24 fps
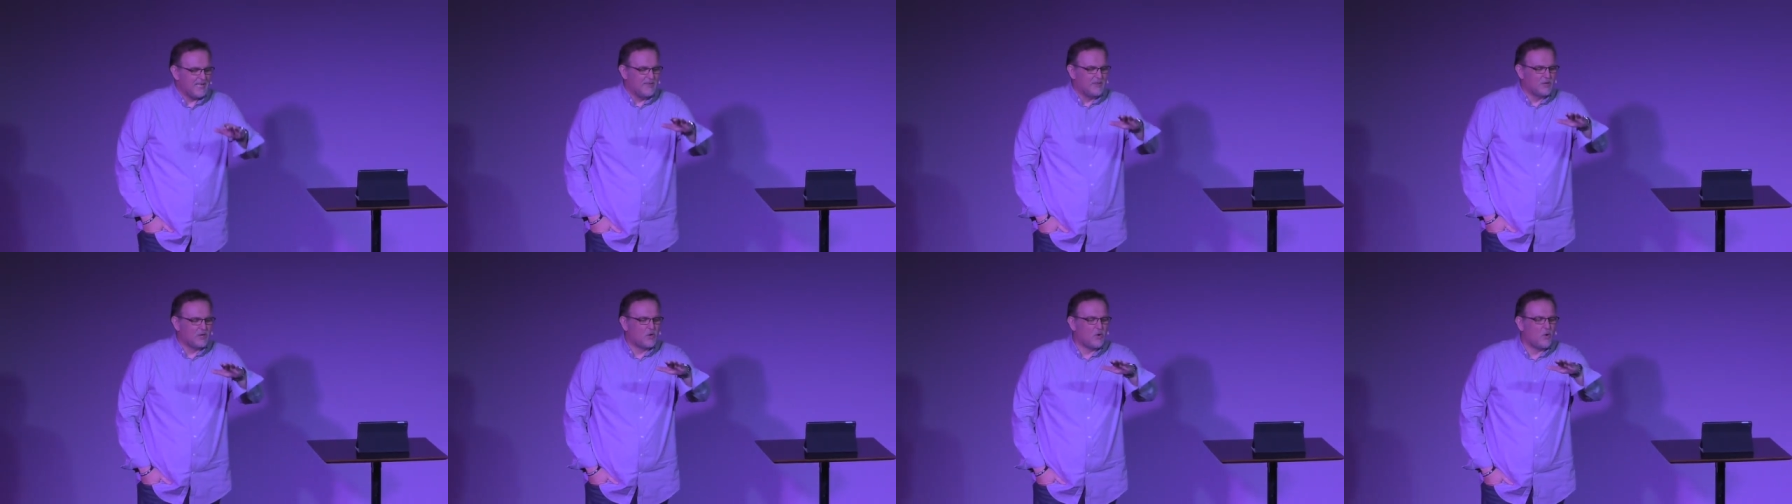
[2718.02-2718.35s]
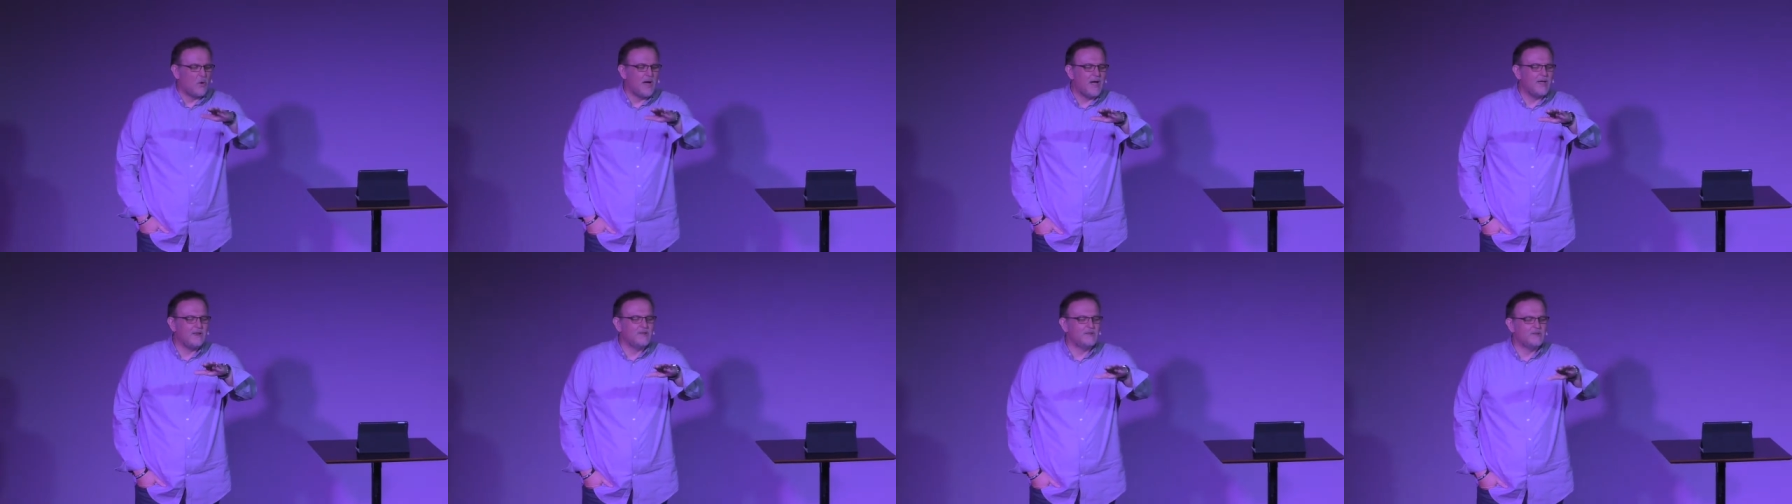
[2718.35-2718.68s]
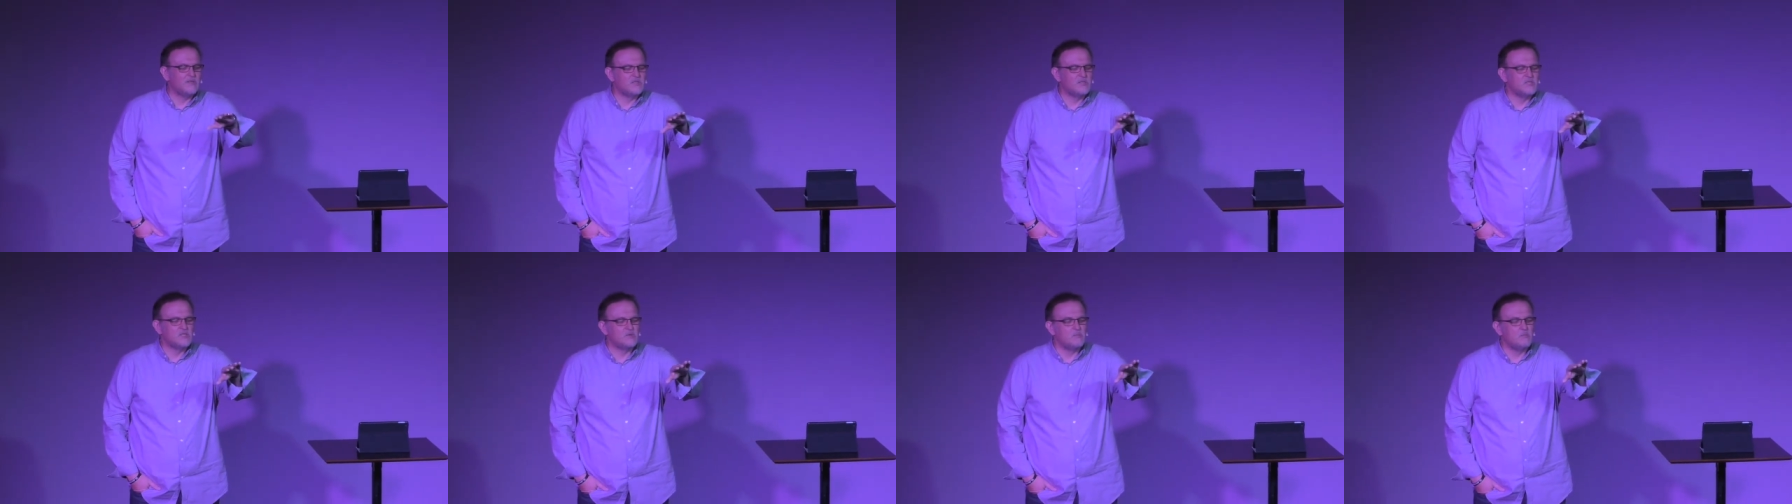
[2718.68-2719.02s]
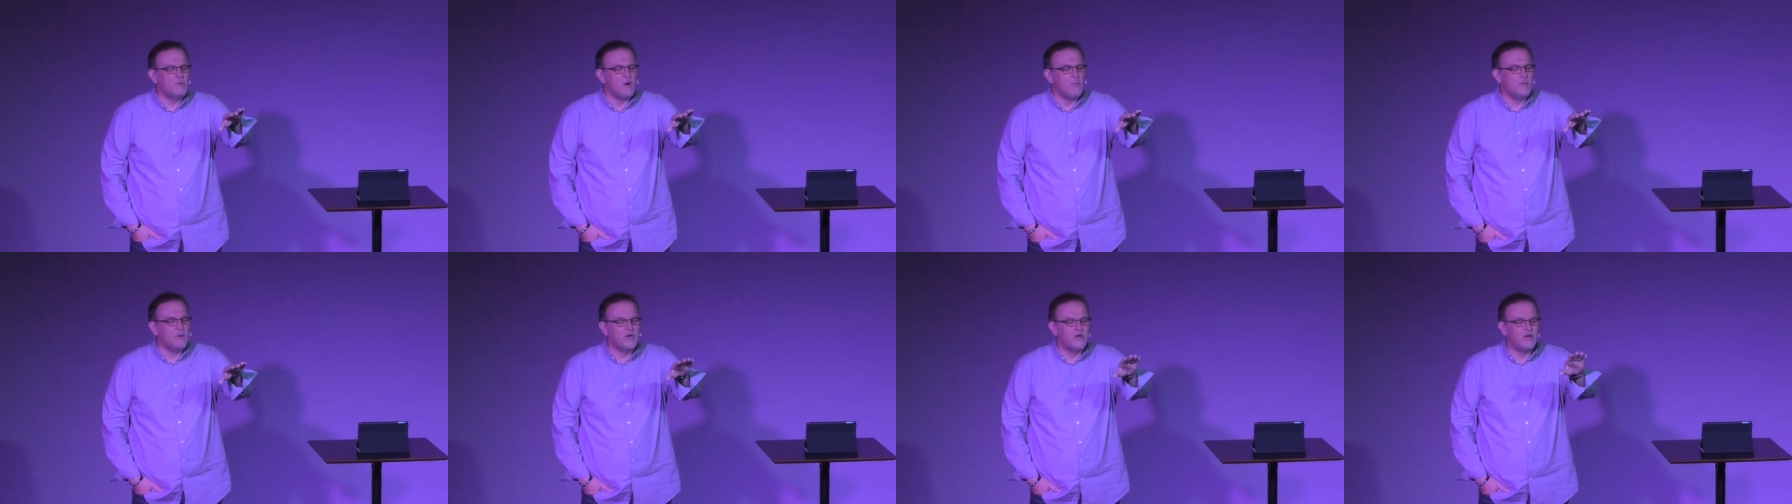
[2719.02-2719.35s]
In the quietness of this
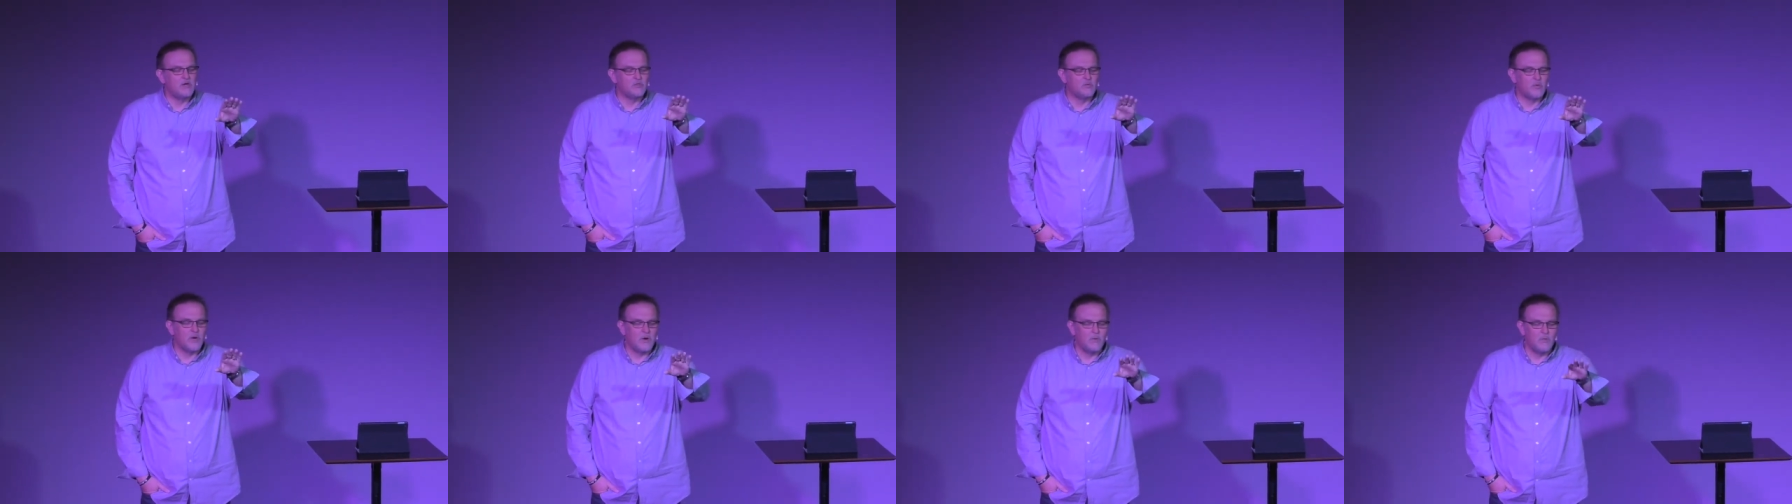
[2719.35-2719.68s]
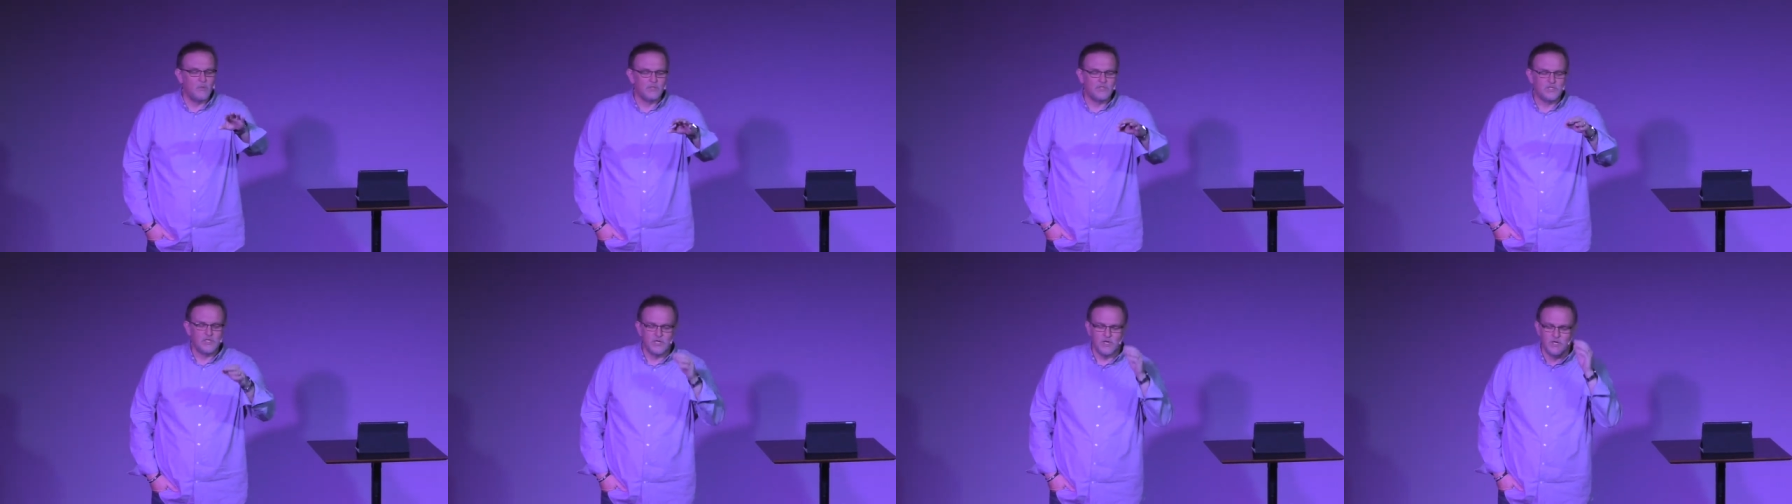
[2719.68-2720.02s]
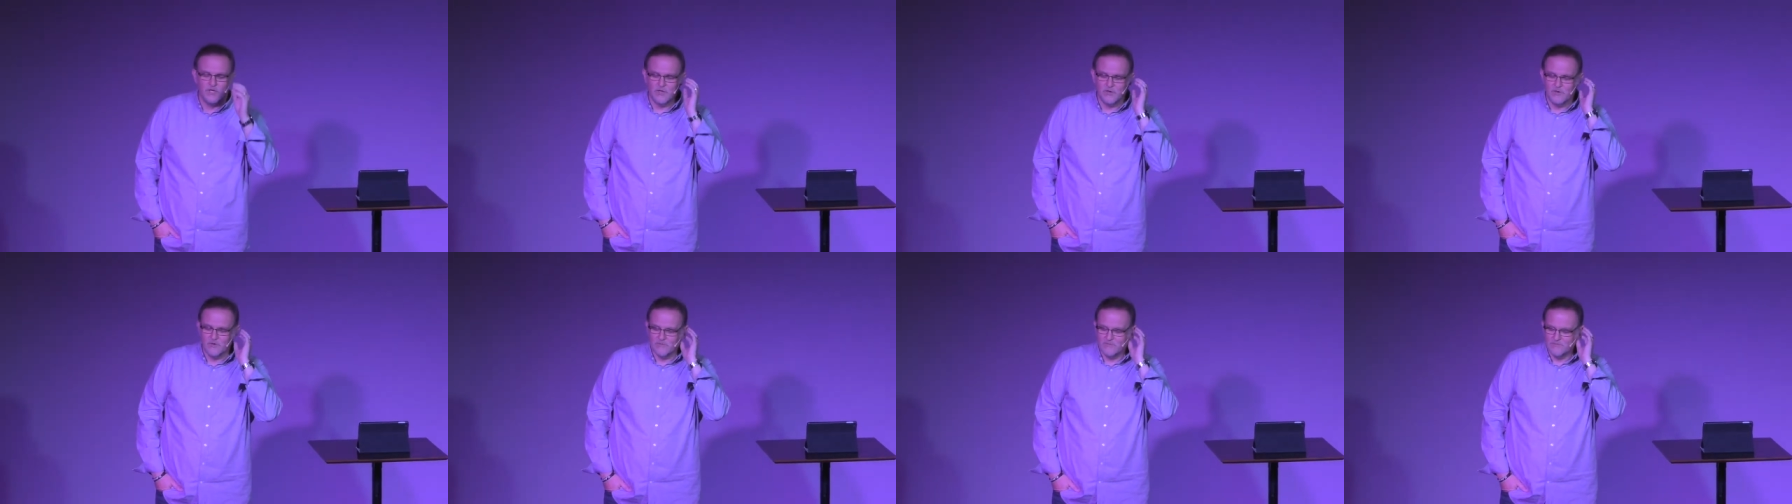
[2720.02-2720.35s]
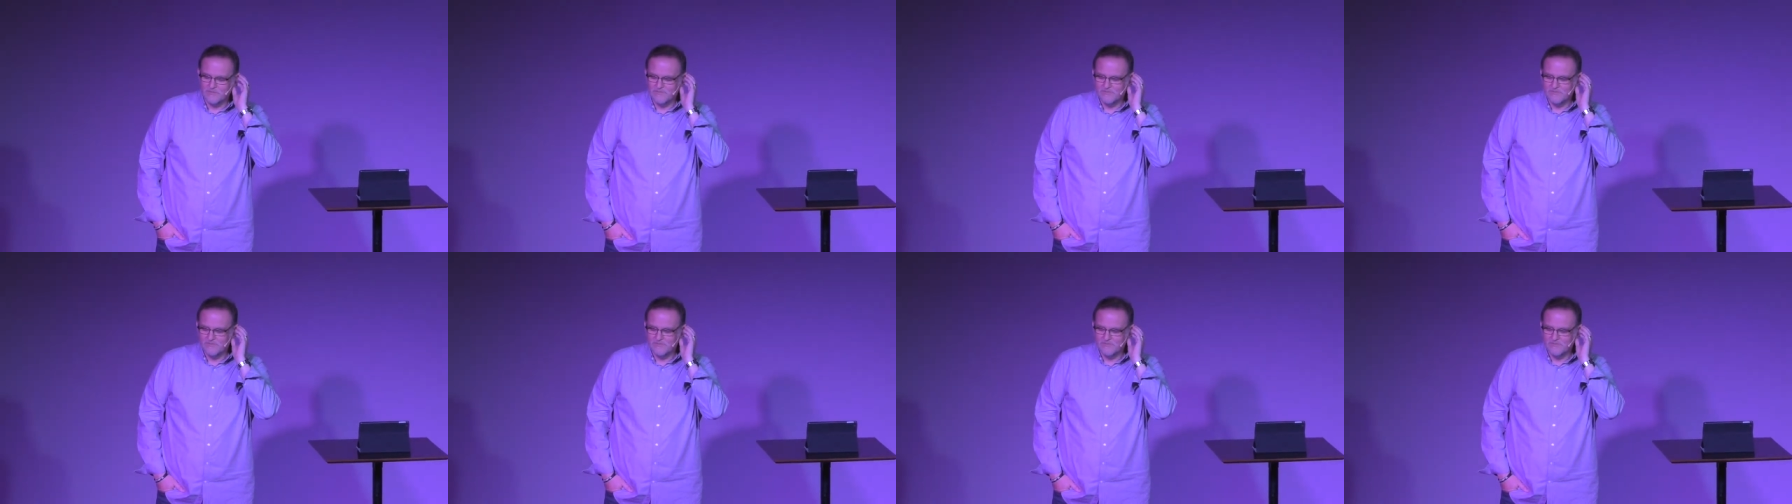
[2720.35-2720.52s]
moment, here's what I want you to do